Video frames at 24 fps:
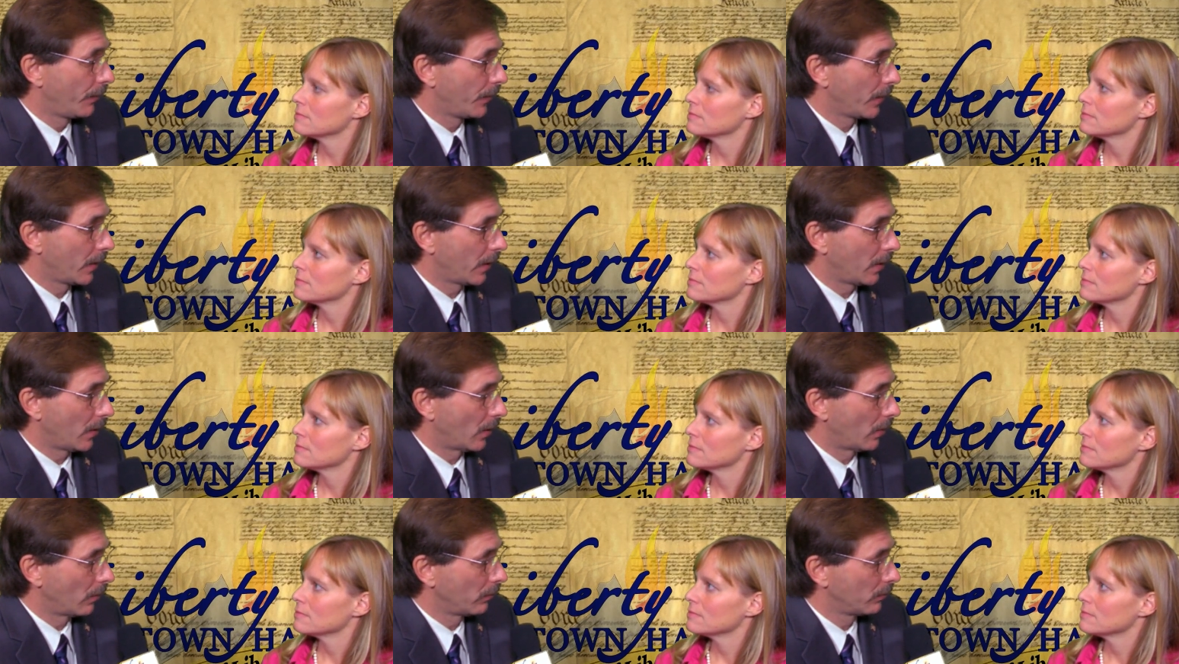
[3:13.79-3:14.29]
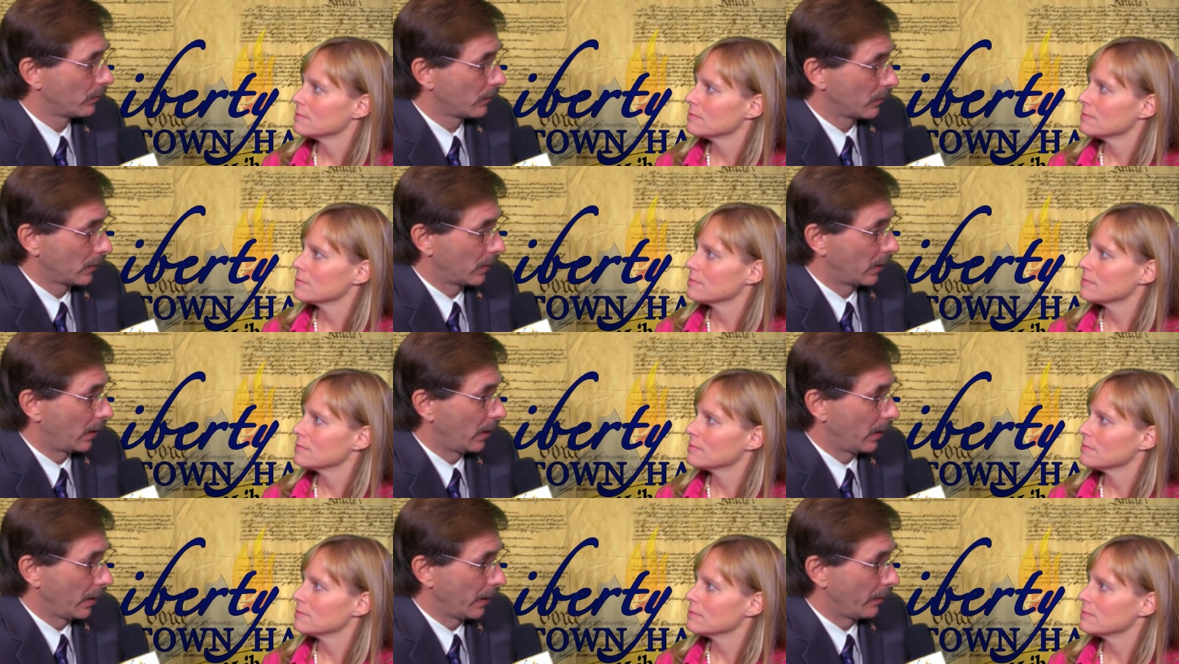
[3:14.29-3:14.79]
Speaker 1: you know,
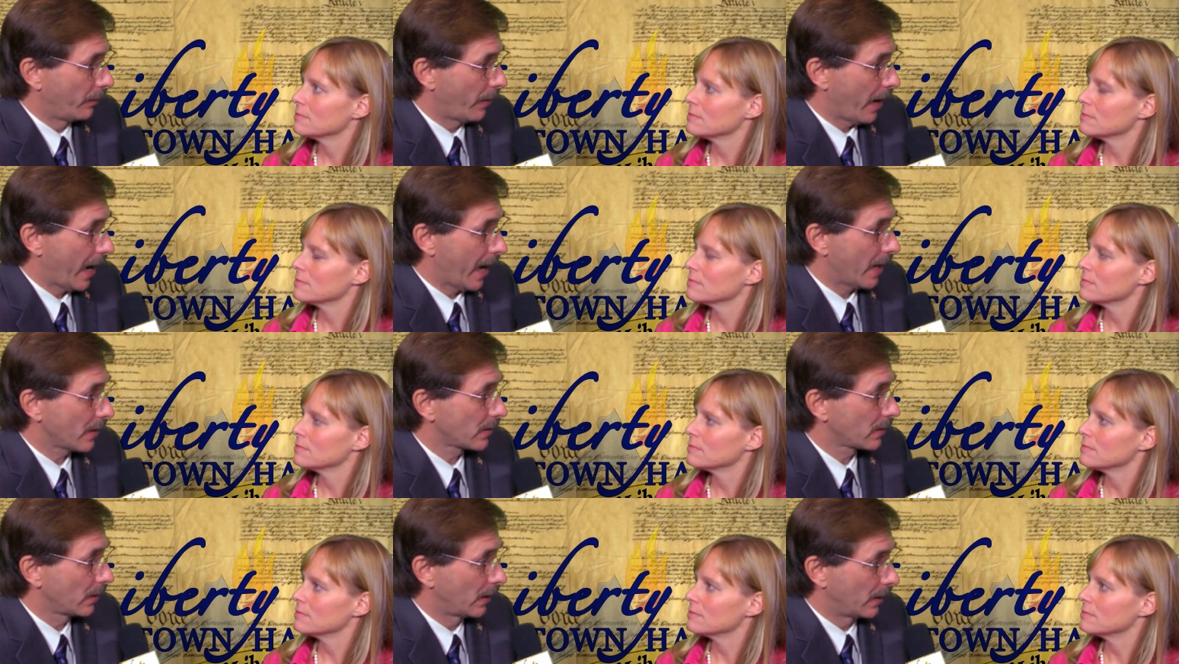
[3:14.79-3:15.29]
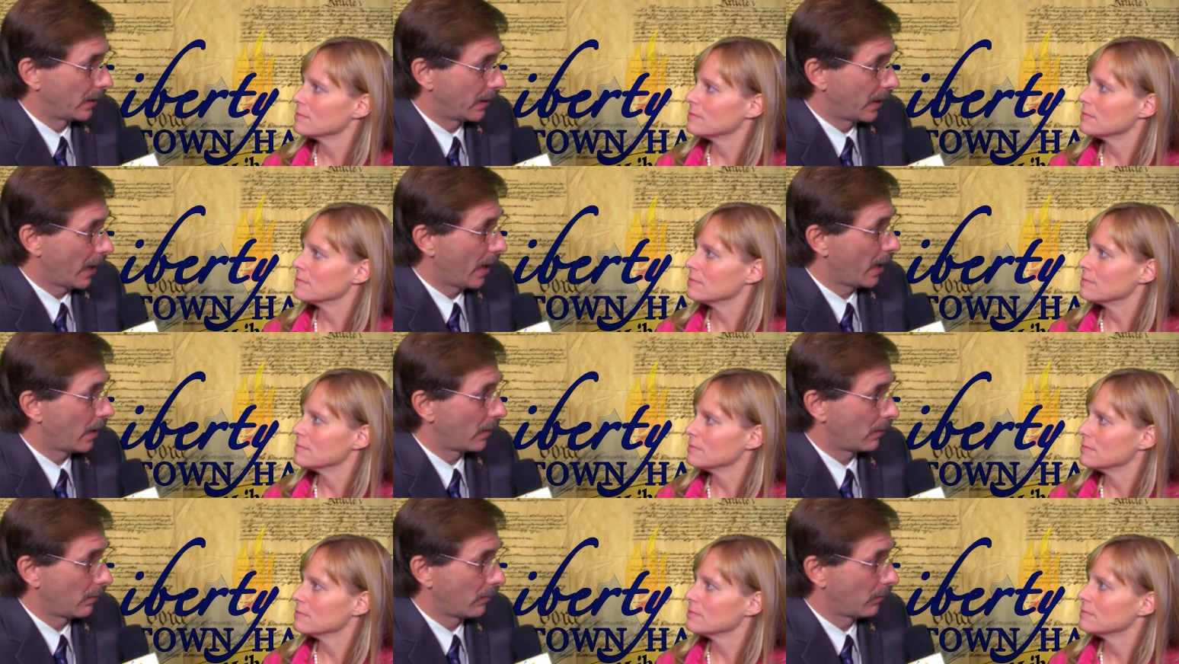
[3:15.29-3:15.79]
literally passing the
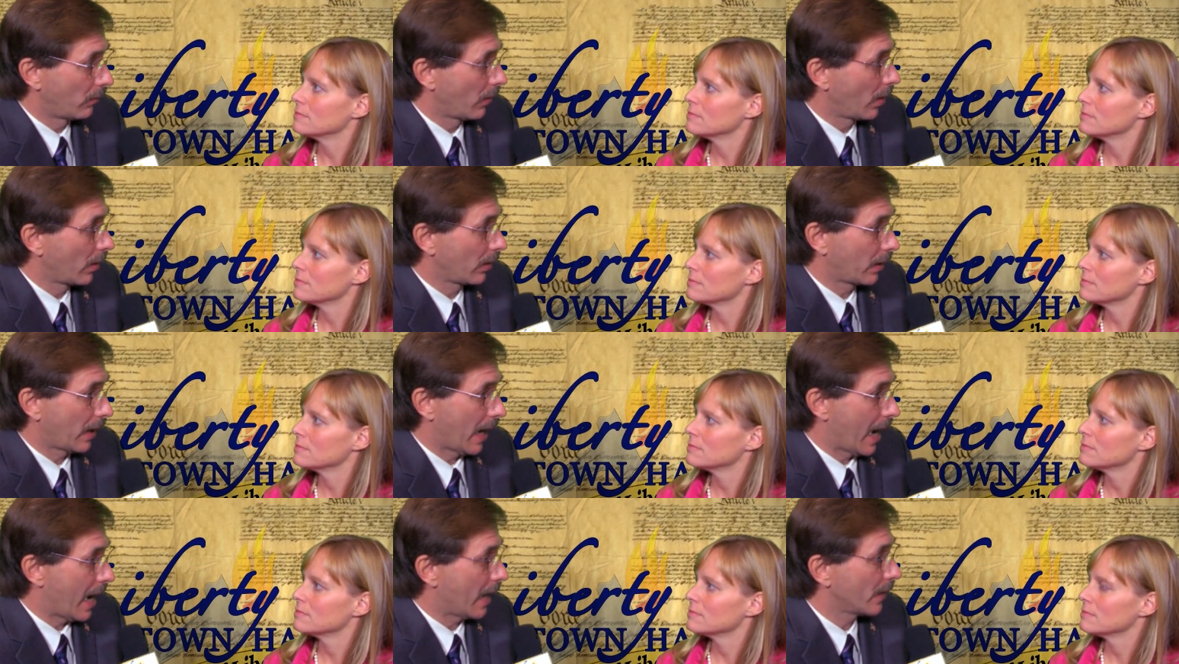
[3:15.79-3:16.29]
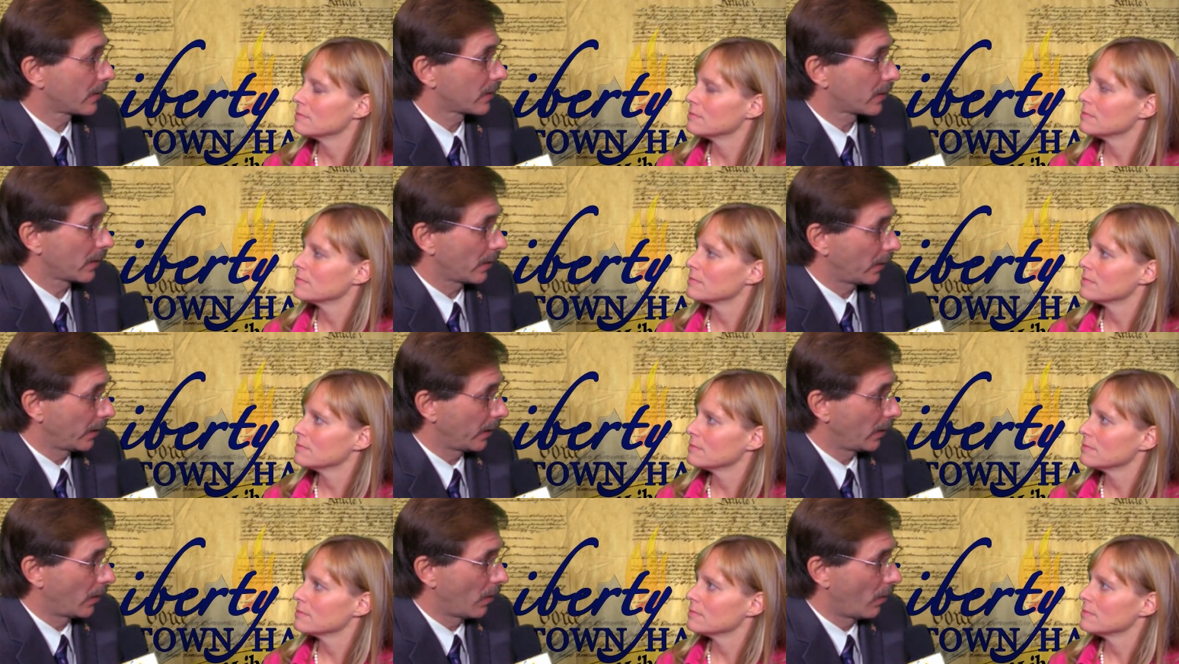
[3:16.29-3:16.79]
debt
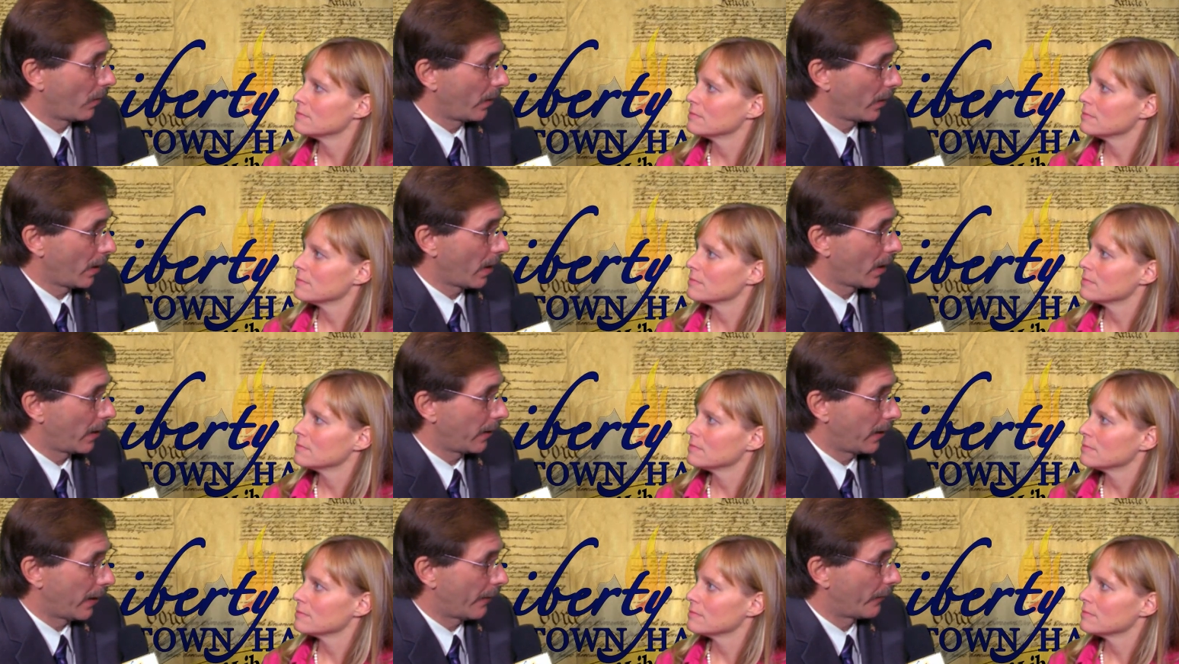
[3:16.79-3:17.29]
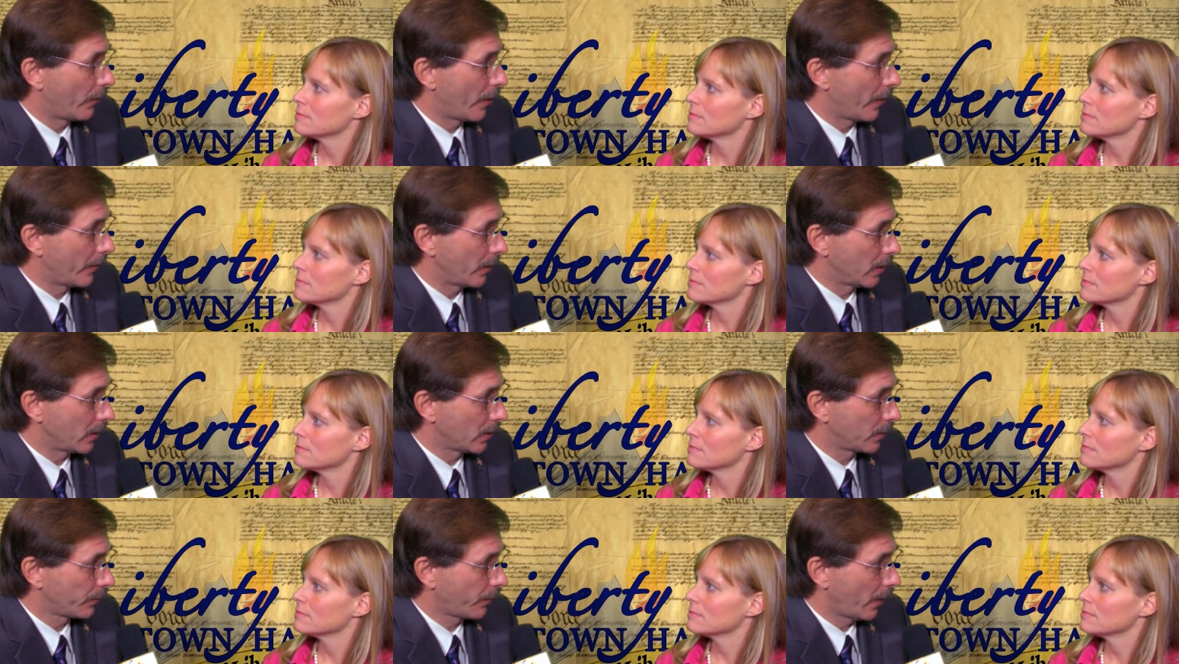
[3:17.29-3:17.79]
constantly going on,
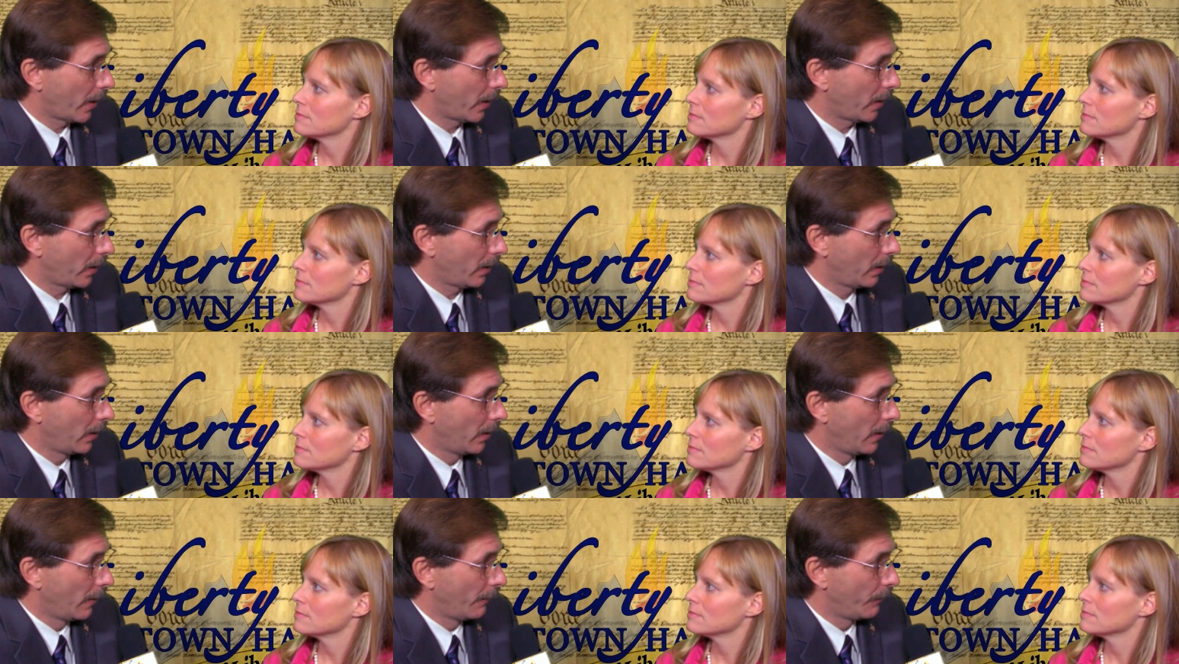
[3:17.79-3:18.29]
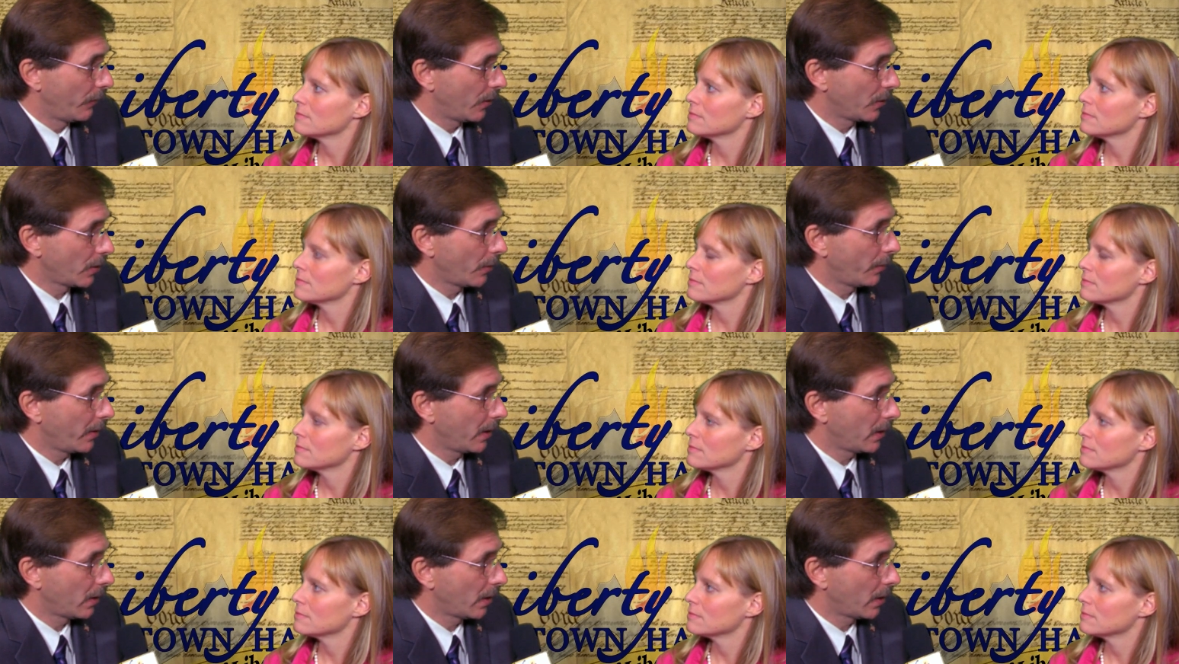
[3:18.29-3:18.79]
never-ending spending. These are being